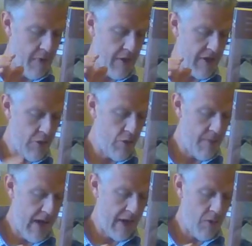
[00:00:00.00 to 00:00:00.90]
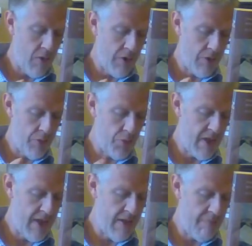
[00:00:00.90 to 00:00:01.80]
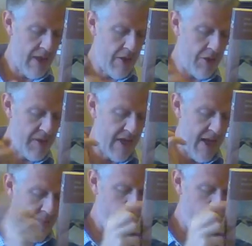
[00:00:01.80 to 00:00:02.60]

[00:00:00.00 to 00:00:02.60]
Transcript: forty-two, I'm not going to read it, but I do cite